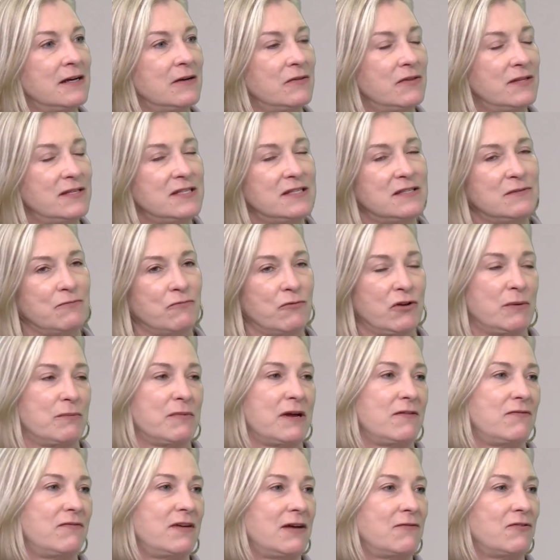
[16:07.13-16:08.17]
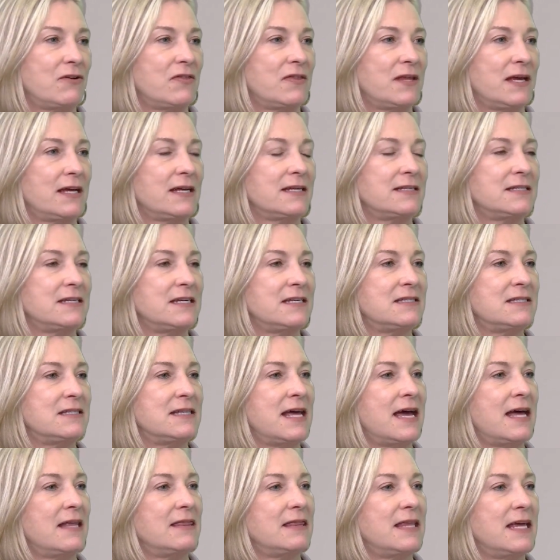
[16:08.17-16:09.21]
This is one of my favorite things, is
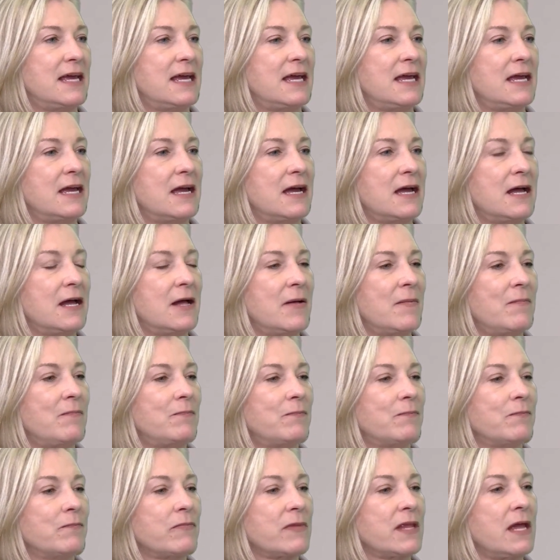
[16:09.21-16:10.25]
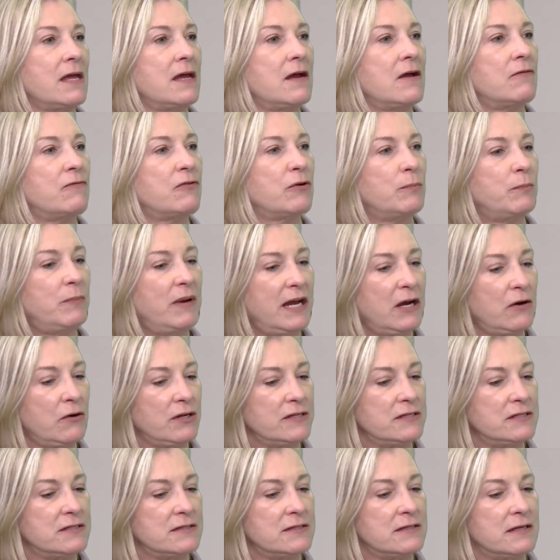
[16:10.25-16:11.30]
that they, for
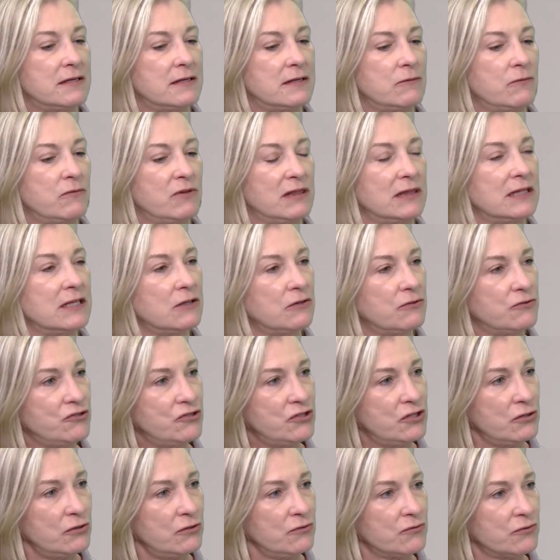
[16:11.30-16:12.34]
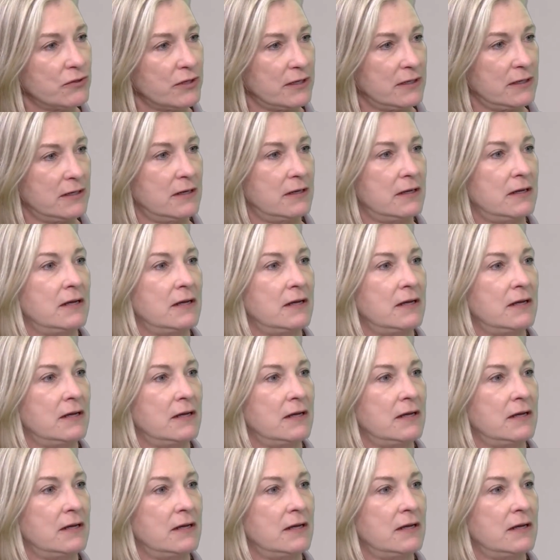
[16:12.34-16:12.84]
parents with little children